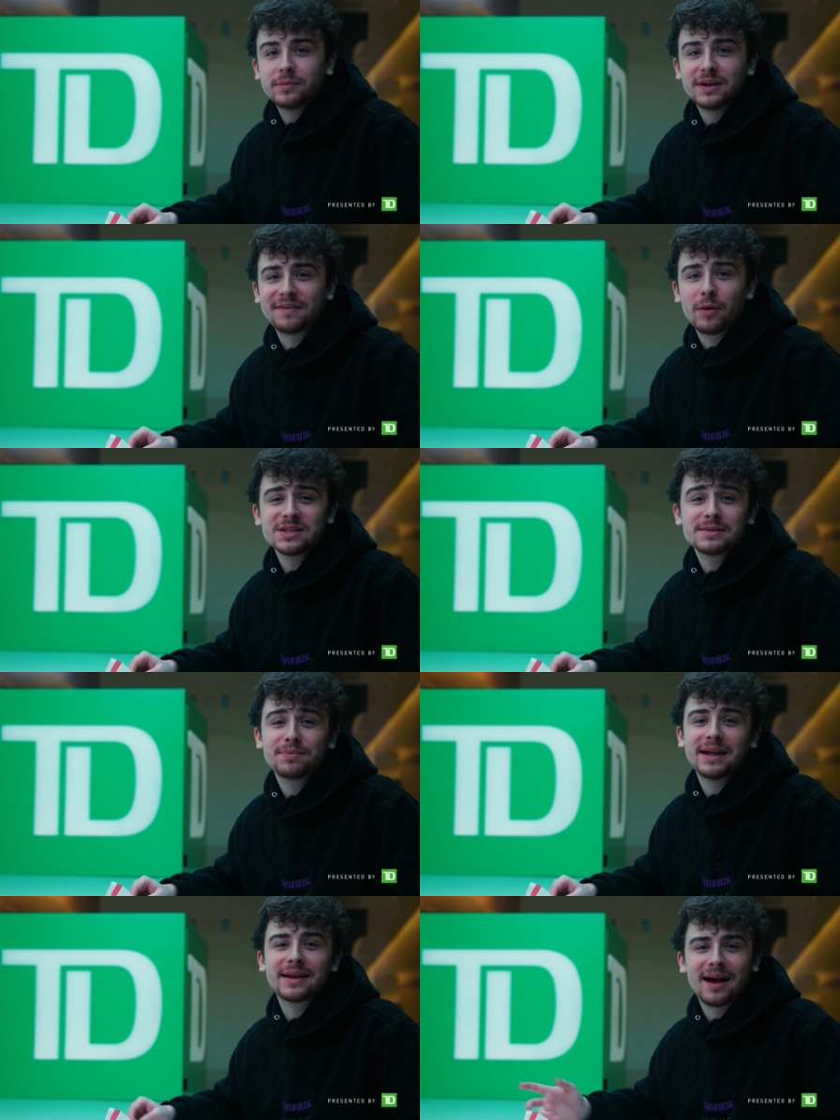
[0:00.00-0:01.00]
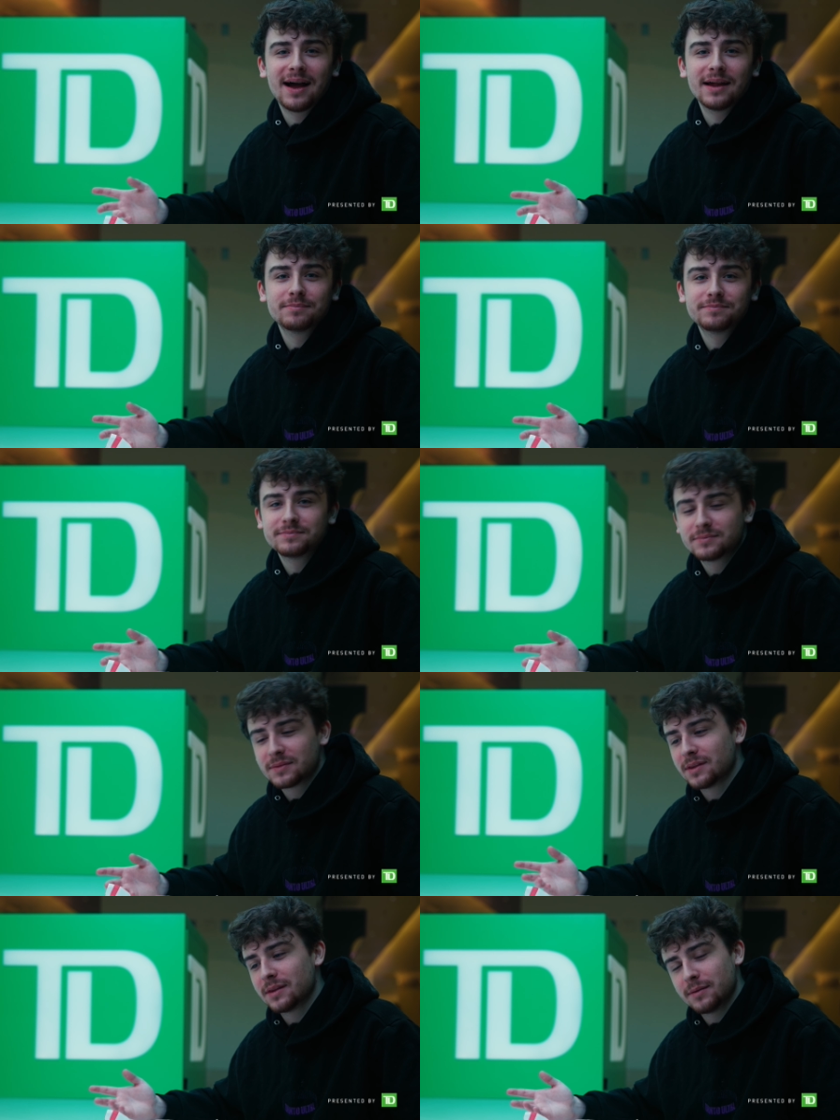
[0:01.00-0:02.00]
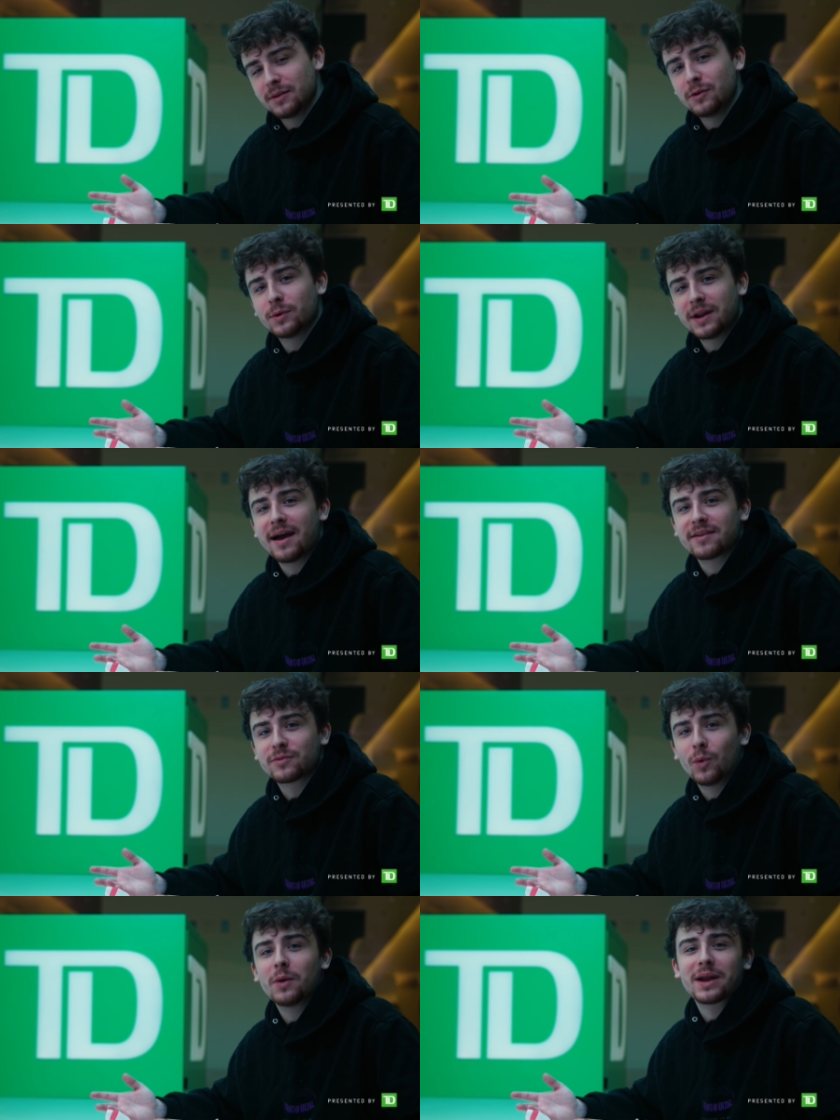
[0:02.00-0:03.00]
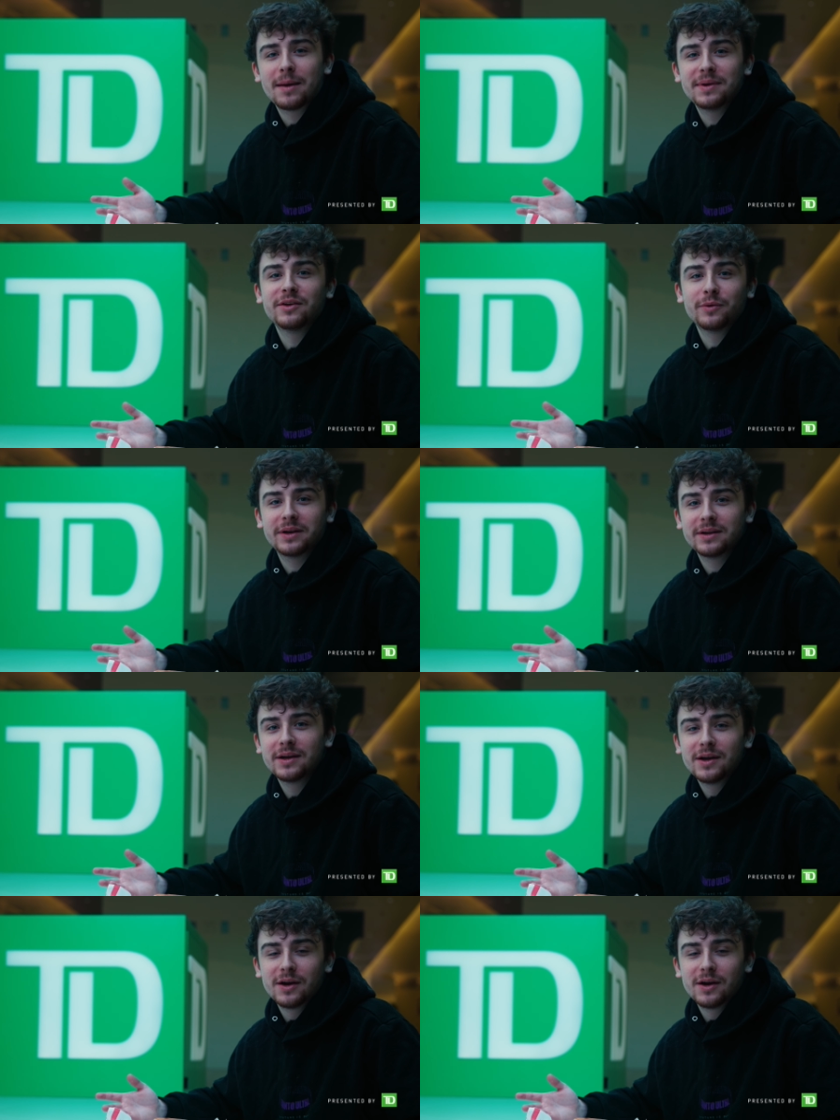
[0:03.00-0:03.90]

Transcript: If I wasn't playing COD, you would ask, what would I be doing?